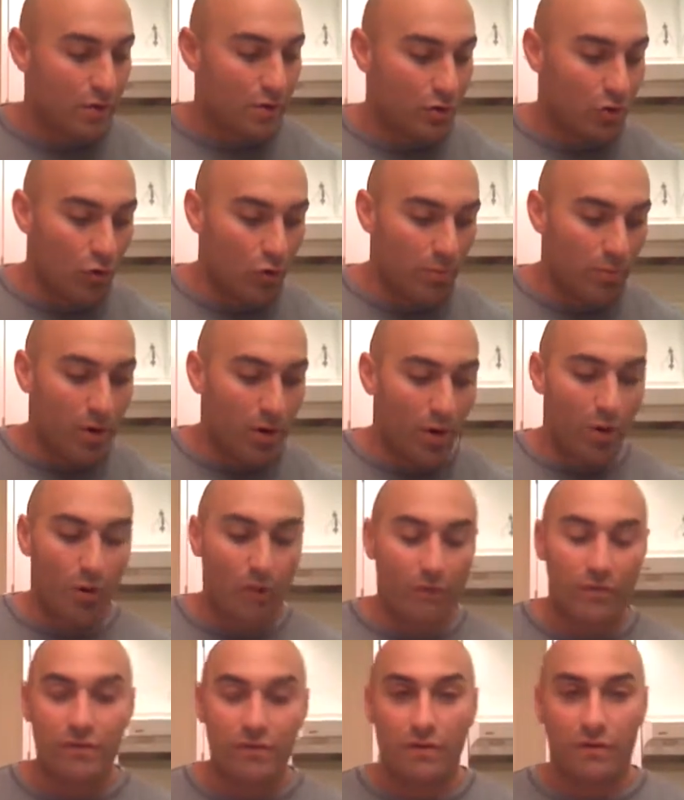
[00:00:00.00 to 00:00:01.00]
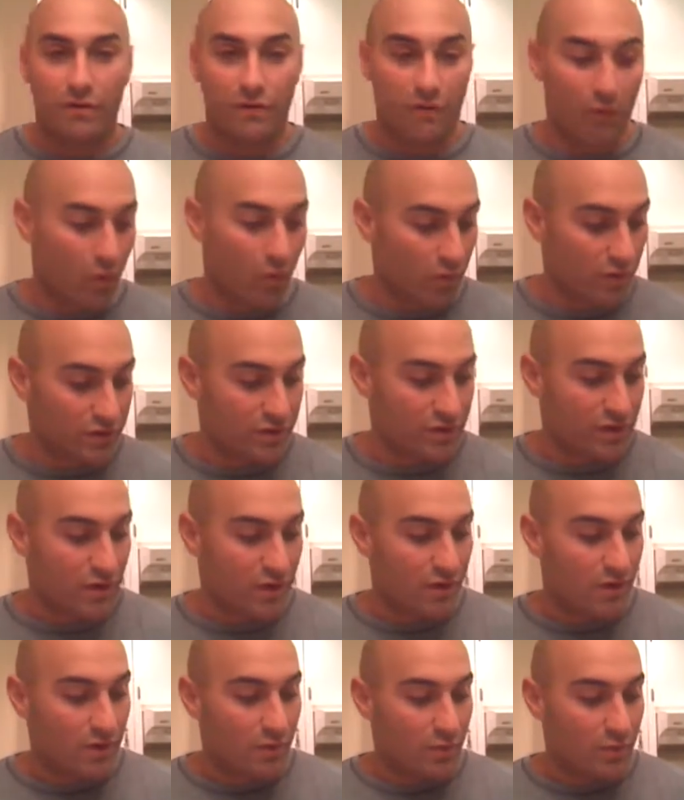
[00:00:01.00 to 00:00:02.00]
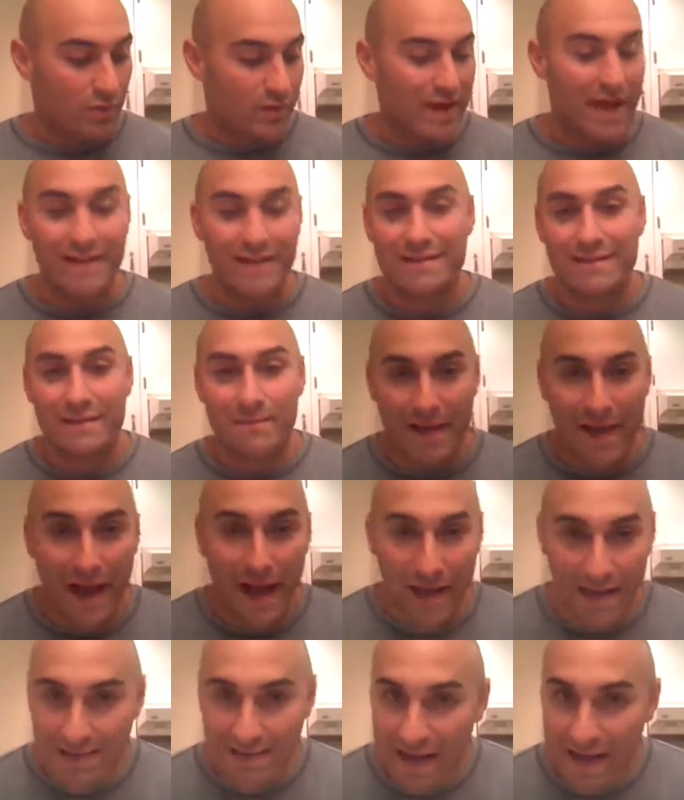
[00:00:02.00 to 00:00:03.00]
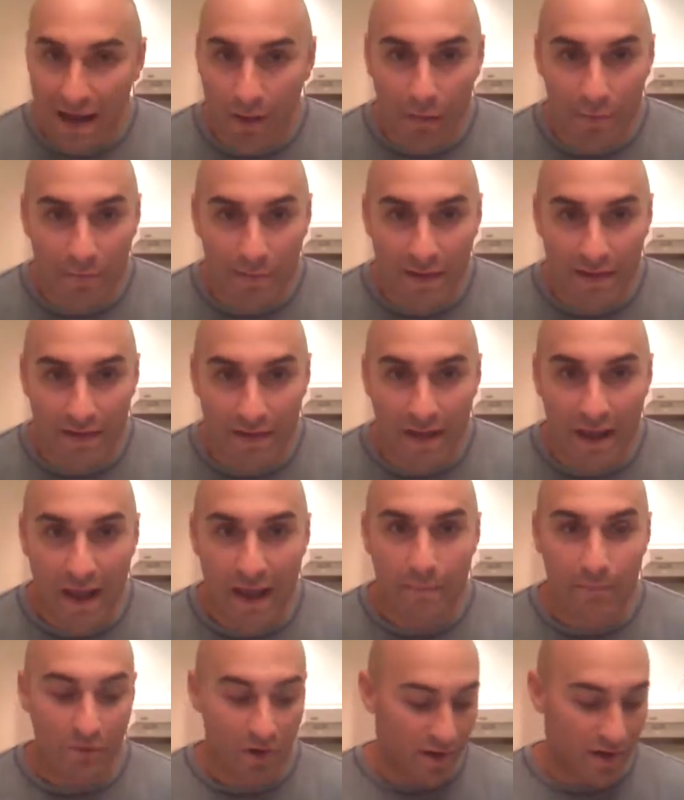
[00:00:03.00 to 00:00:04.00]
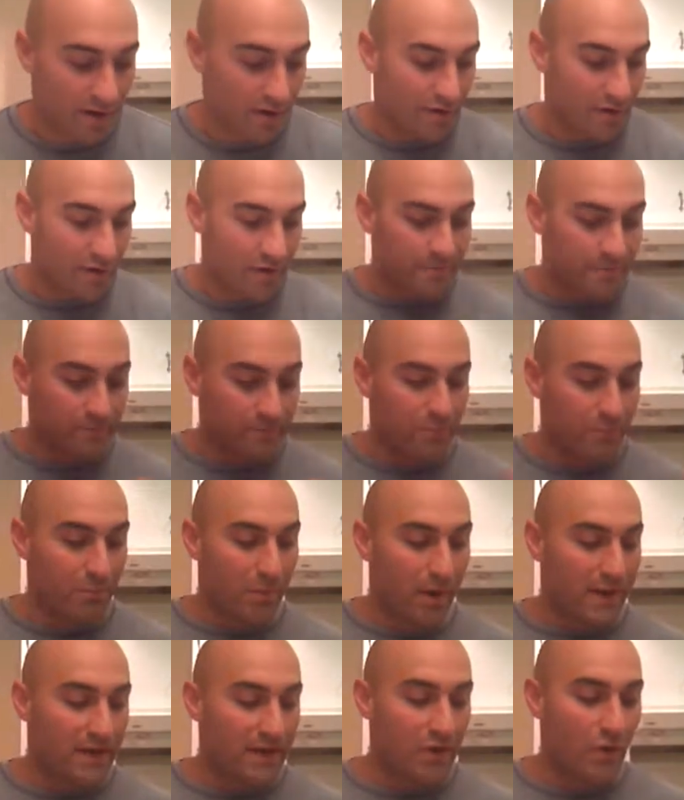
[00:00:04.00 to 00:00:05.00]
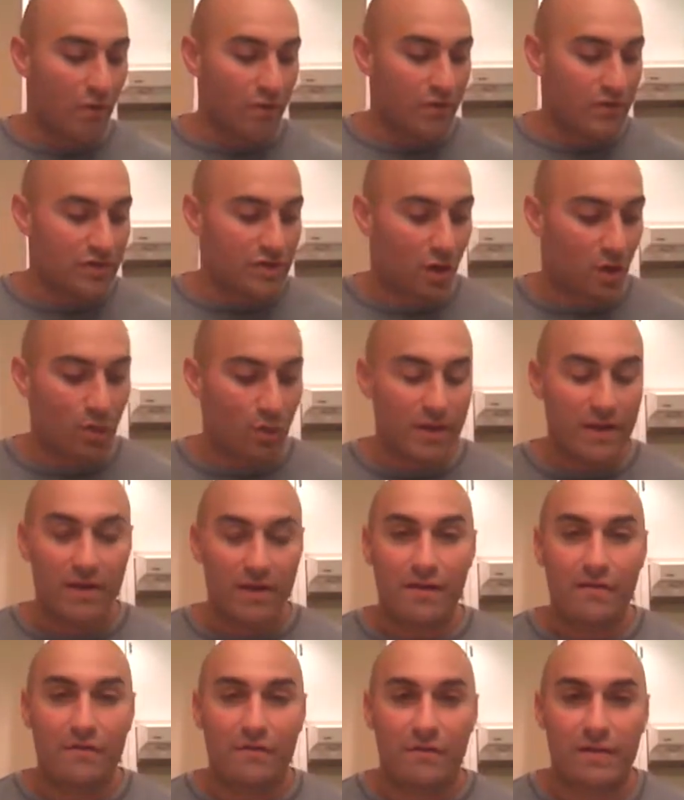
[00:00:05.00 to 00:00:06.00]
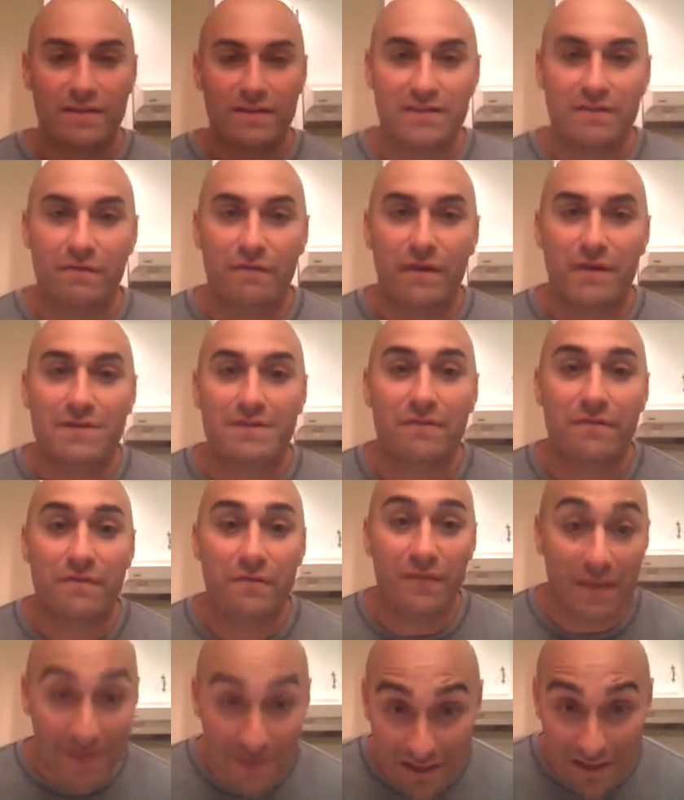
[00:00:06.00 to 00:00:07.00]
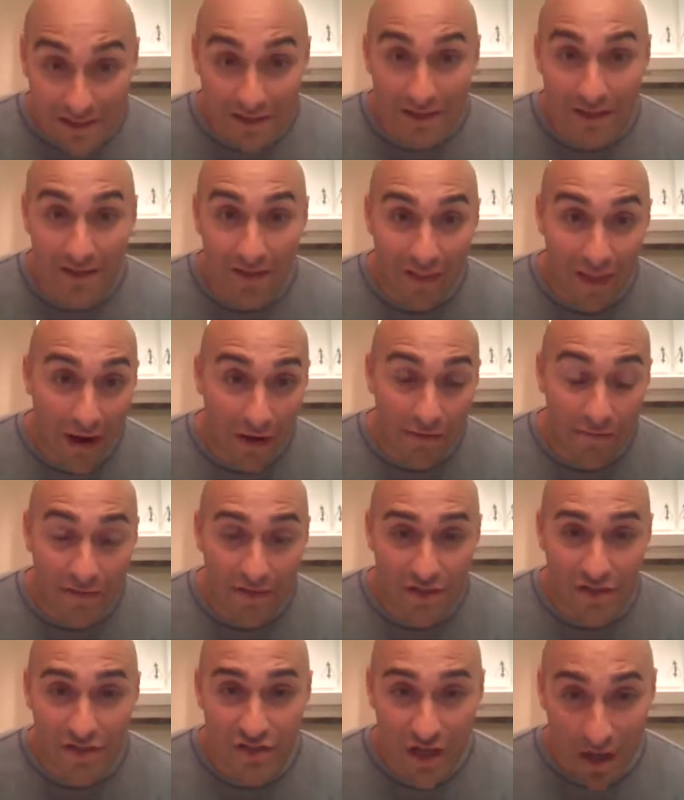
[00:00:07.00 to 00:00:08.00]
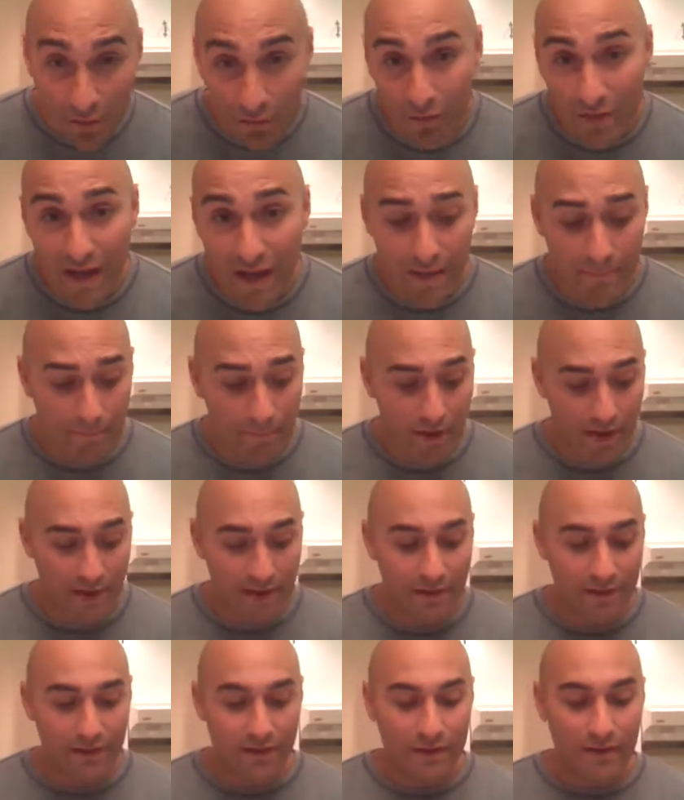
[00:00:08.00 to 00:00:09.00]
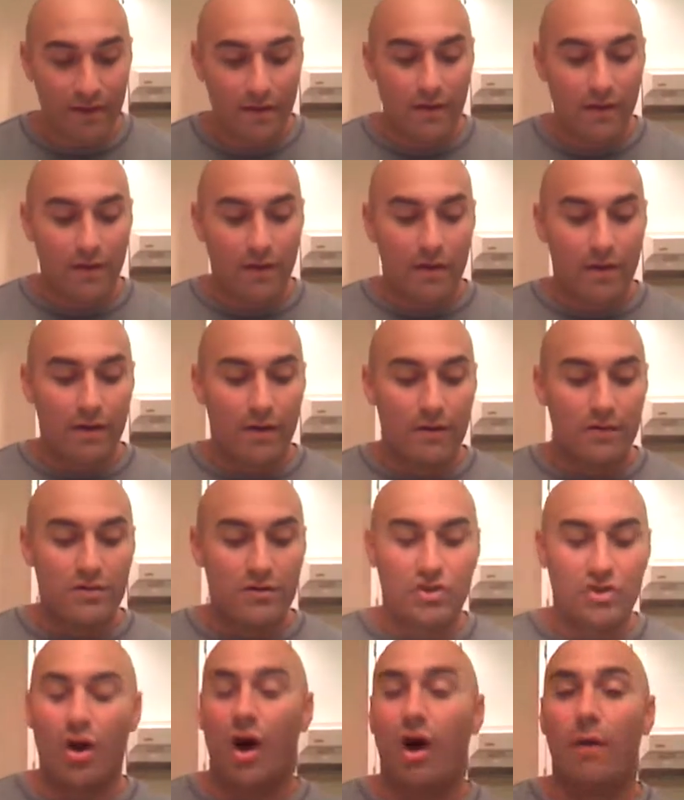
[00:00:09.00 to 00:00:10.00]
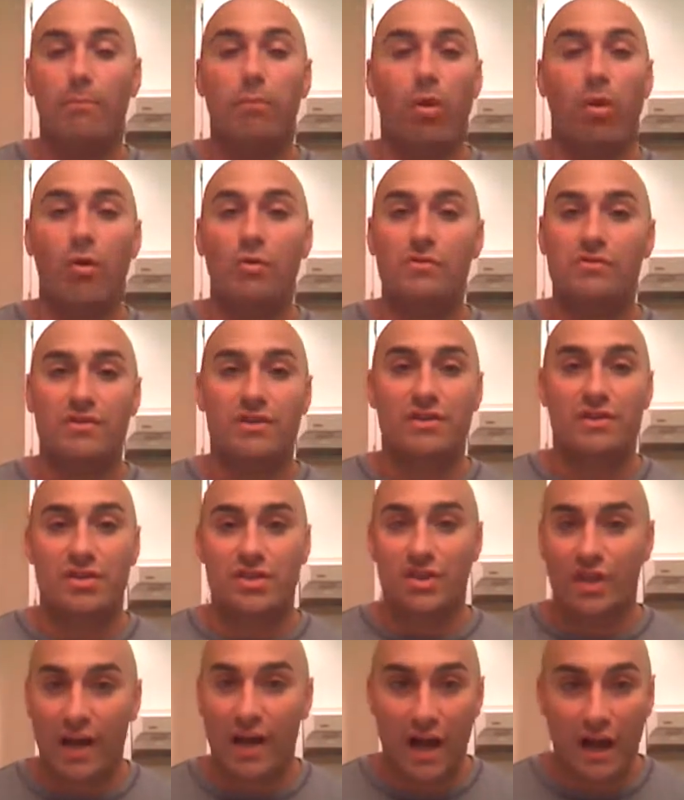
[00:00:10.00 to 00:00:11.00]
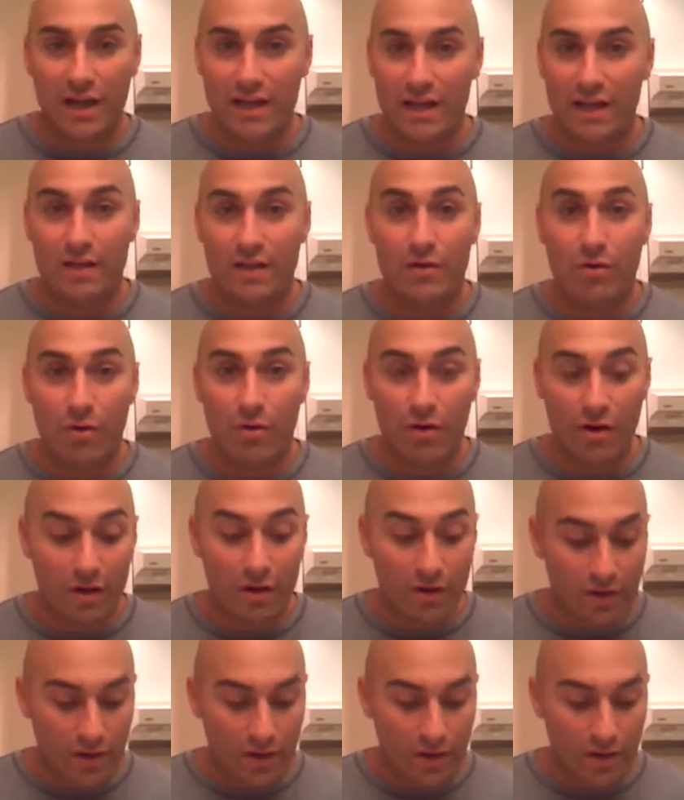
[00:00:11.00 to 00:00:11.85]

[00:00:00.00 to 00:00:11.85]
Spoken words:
Kuba over DeForge. We got Timmy Hightower being the game breaker. Mikey over Joey. Fitzy Fitz. Larry Fitzgerald game breaker. Shaw blows the shit out of Igor.